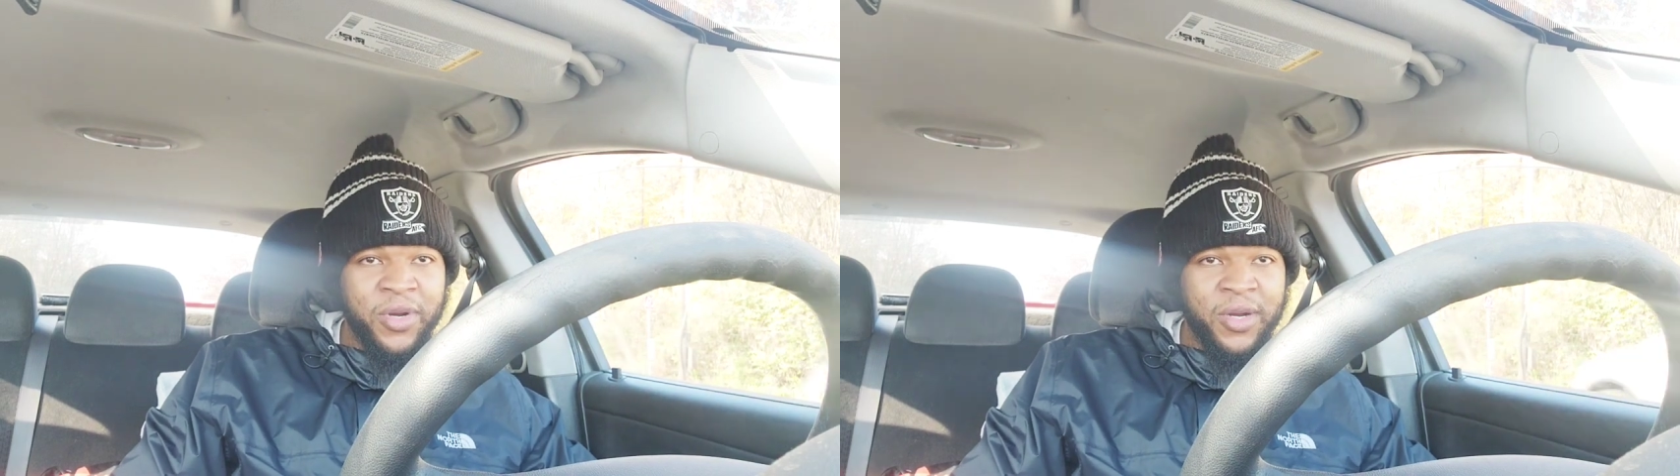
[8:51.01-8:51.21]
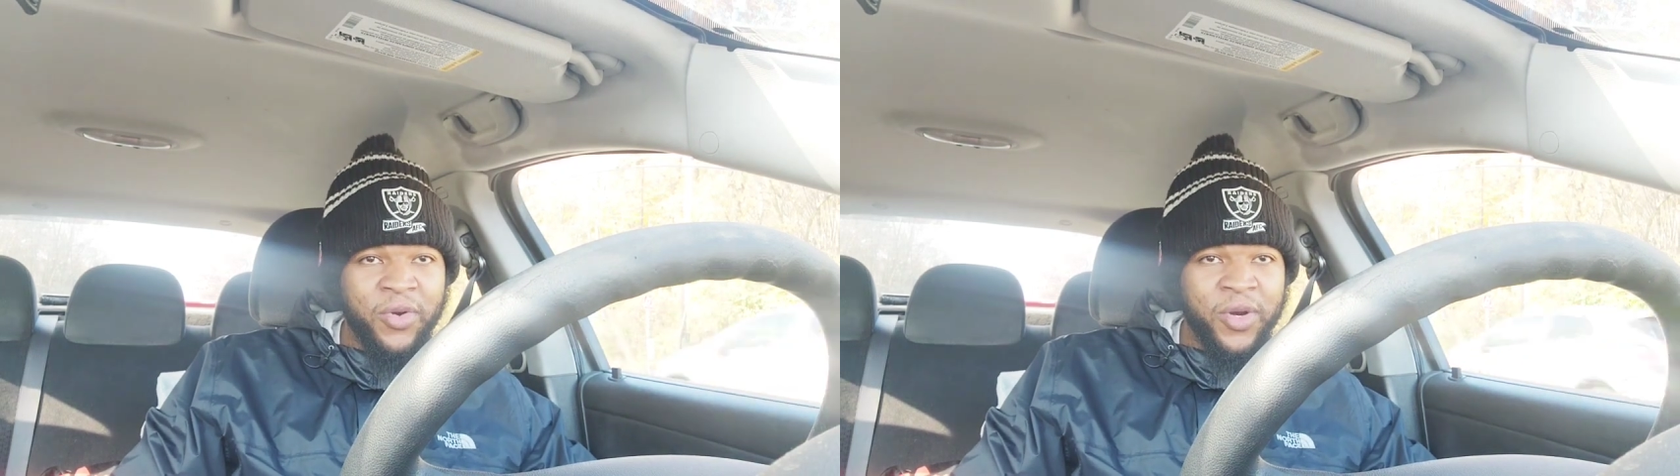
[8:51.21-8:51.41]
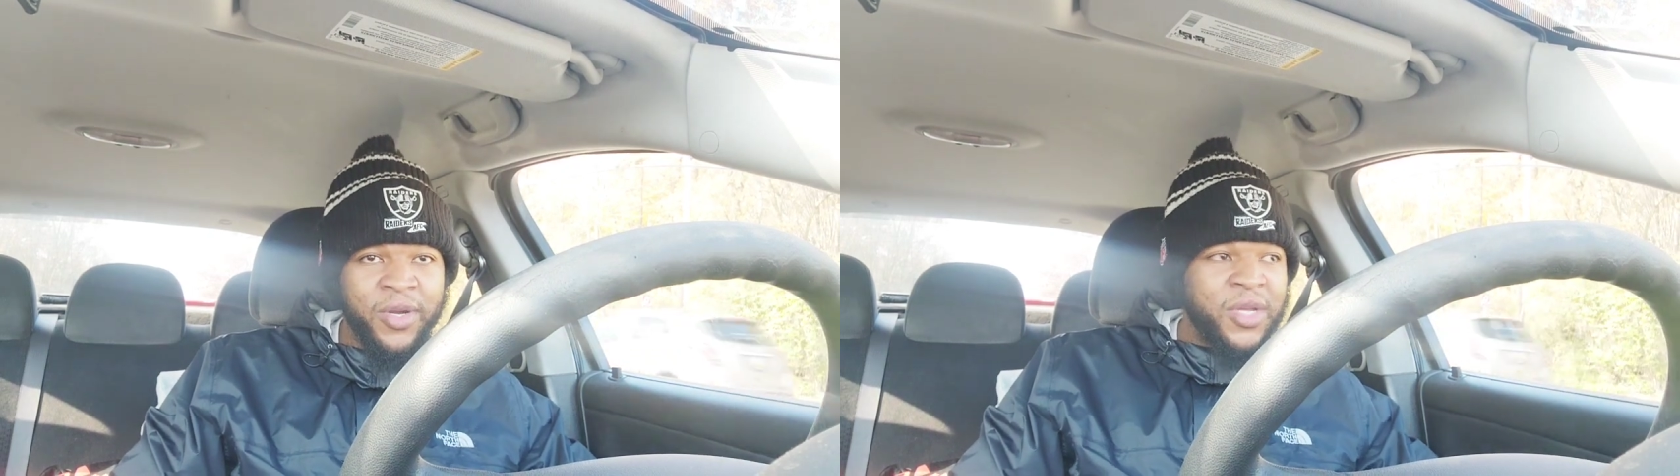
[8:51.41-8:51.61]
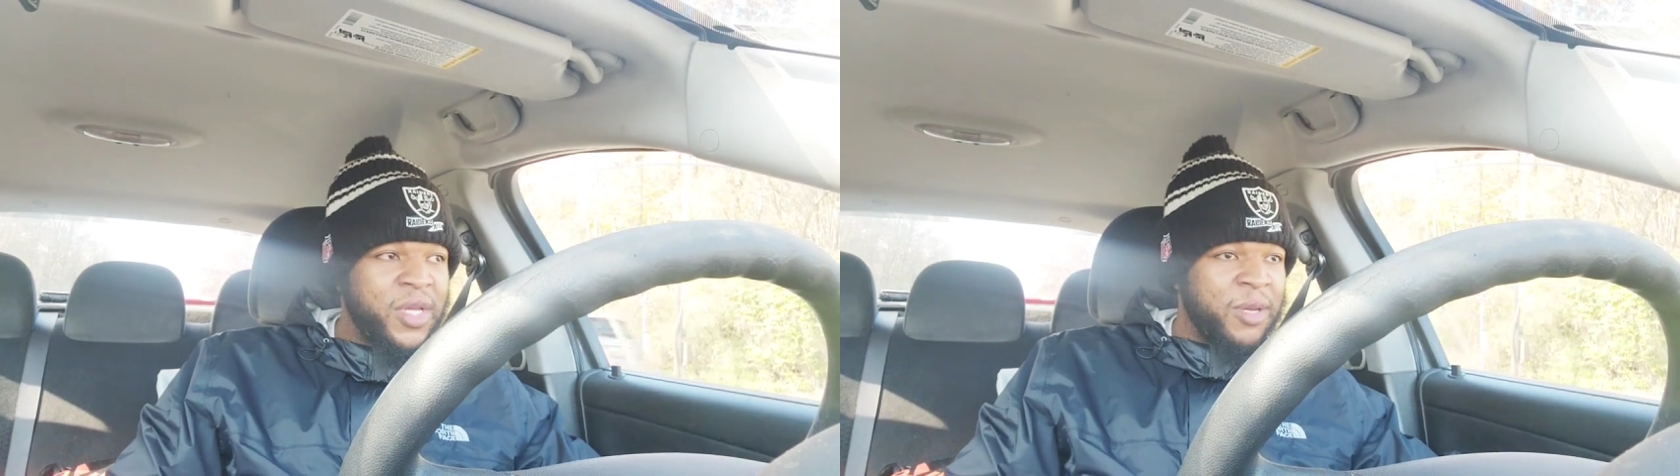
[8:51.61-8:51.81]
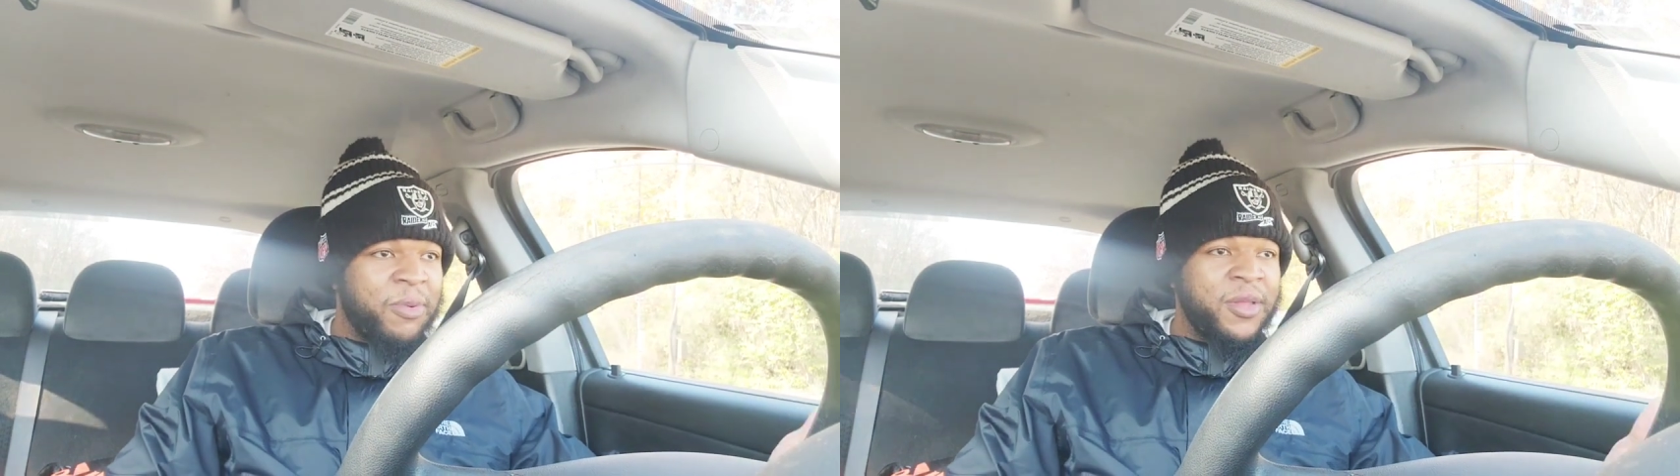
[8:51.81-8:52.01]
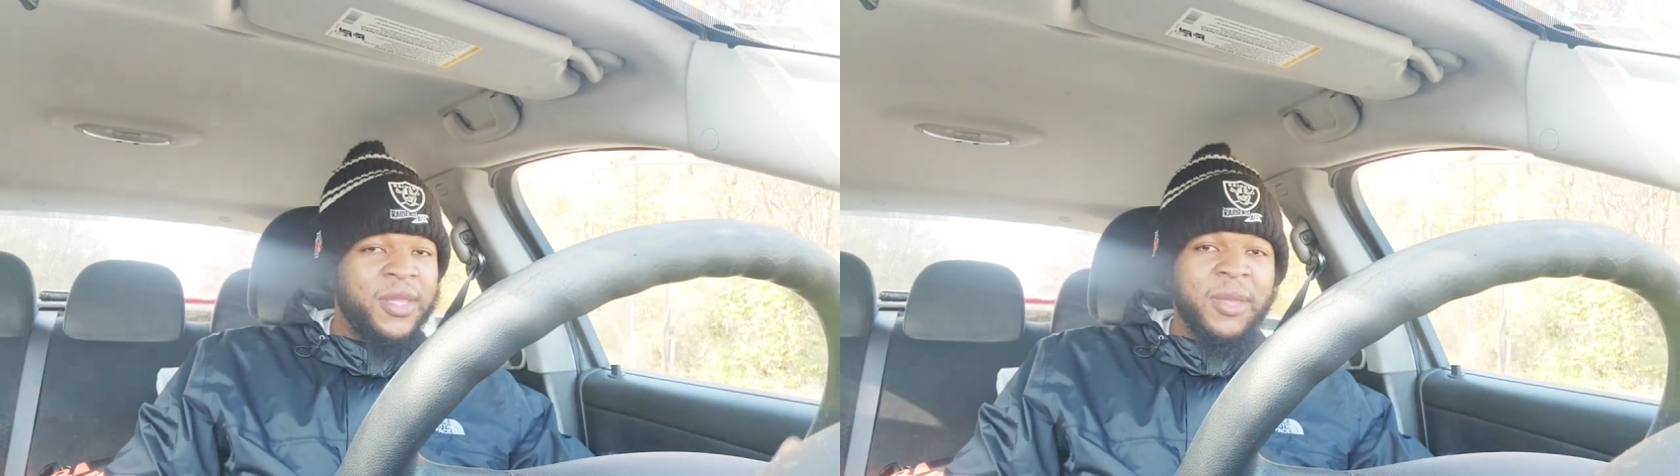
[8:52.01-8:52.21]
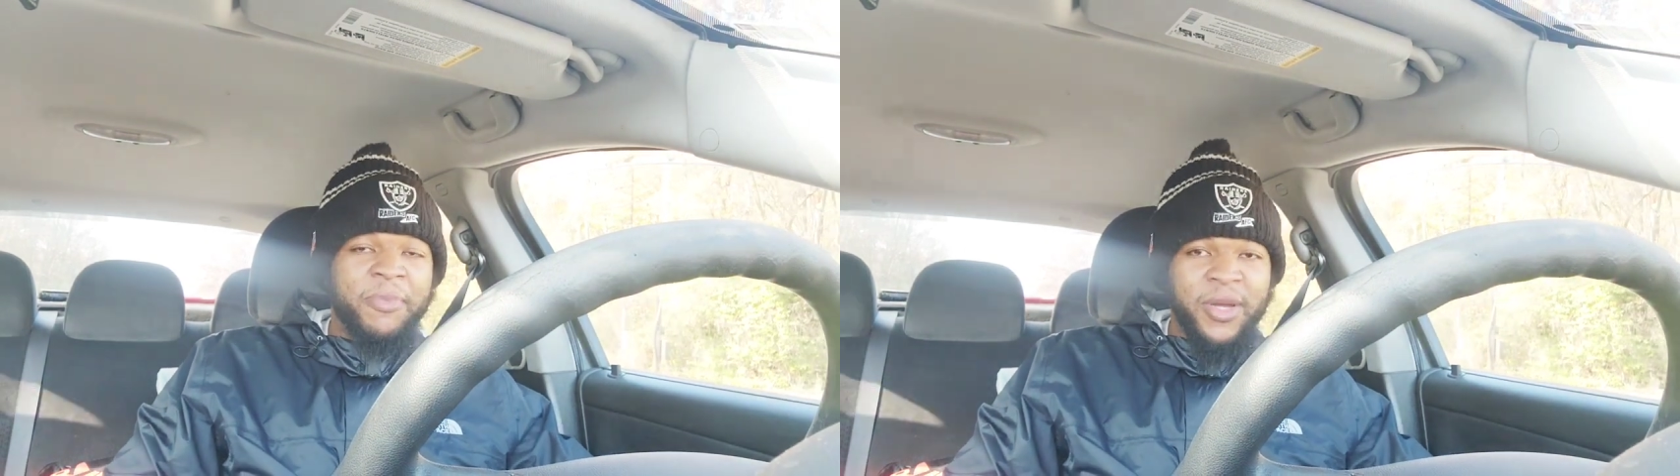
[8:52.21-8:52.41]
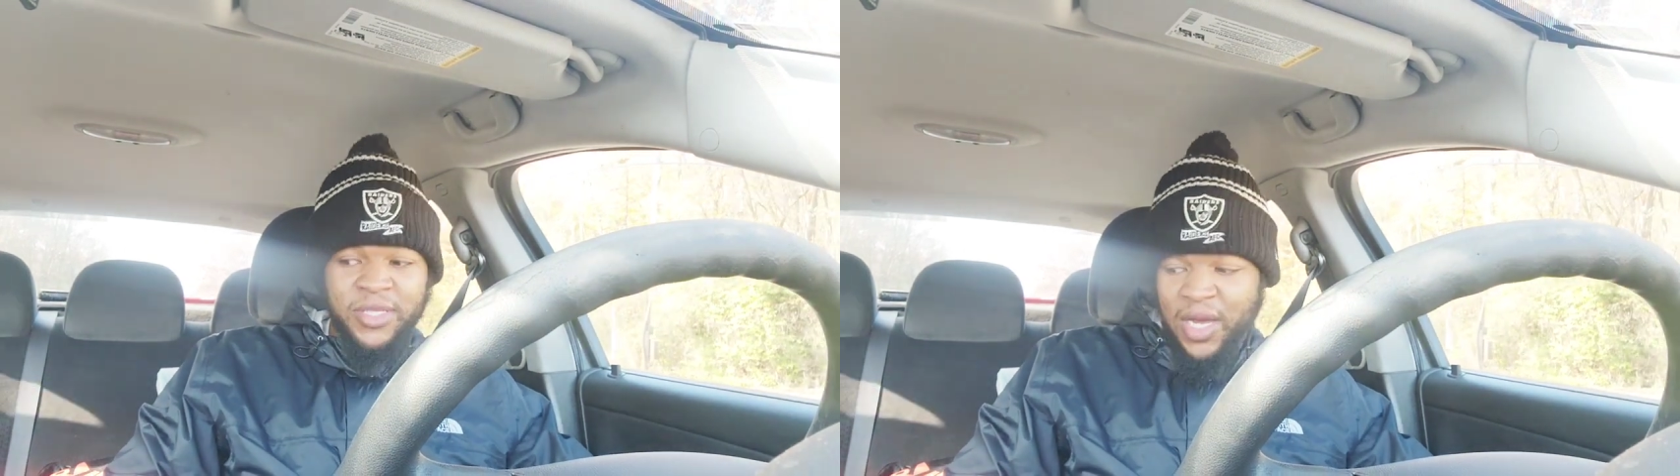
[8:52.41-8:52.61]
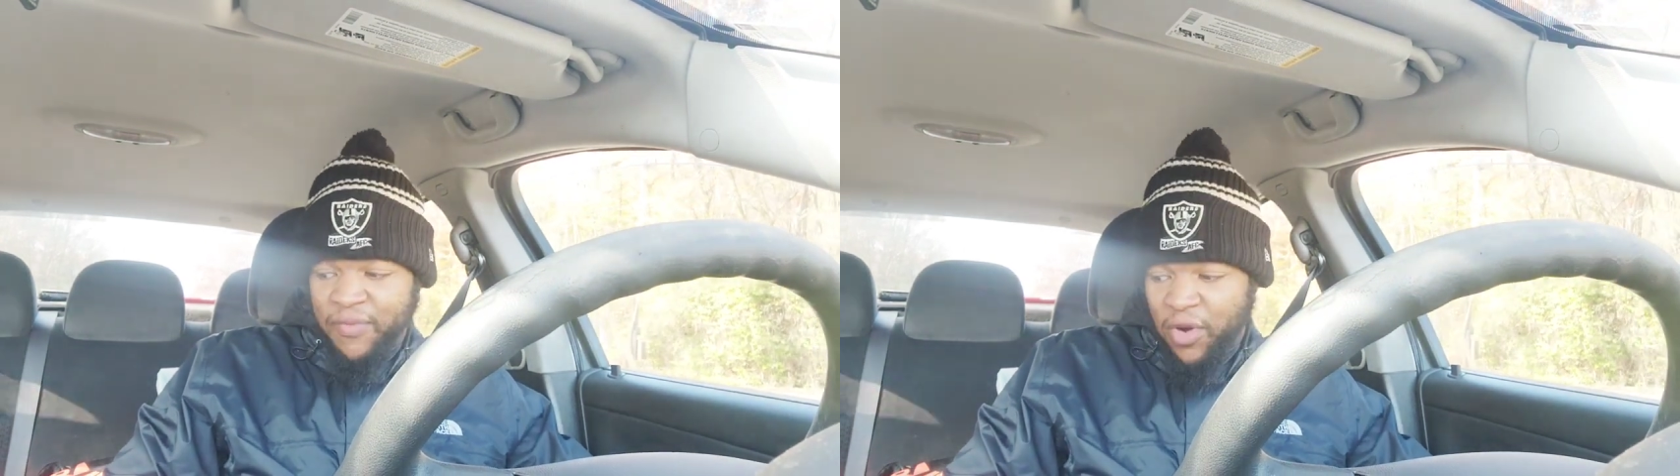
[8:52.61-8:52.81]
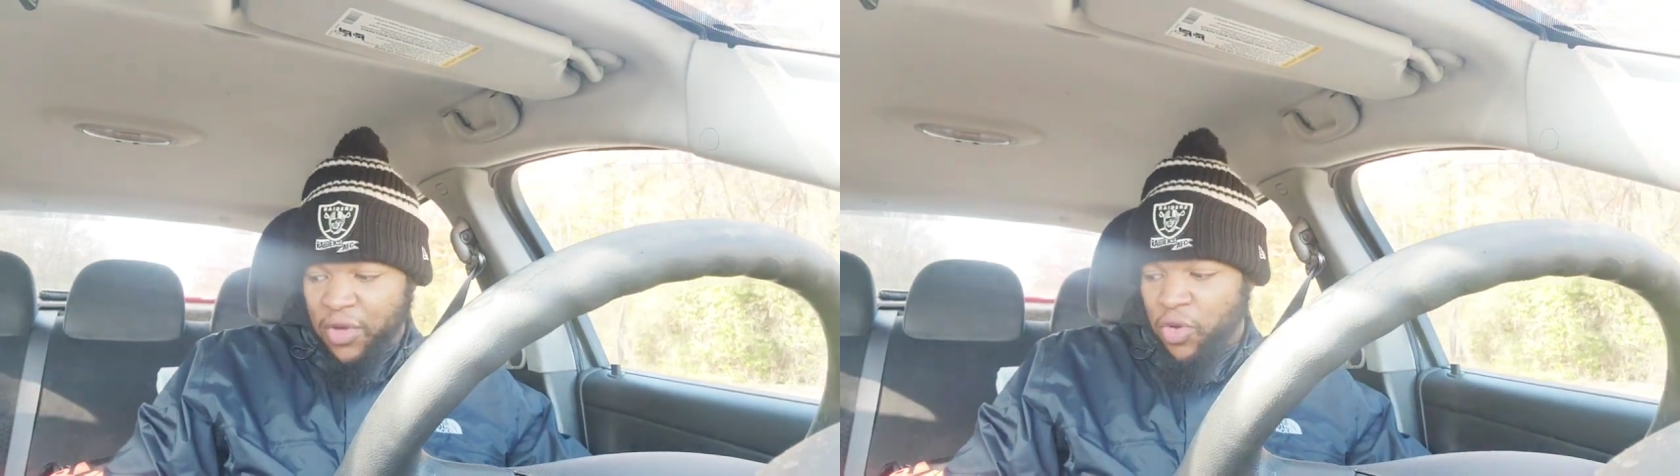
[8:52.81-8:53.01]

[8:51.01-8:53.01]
or or the brother at the press conference.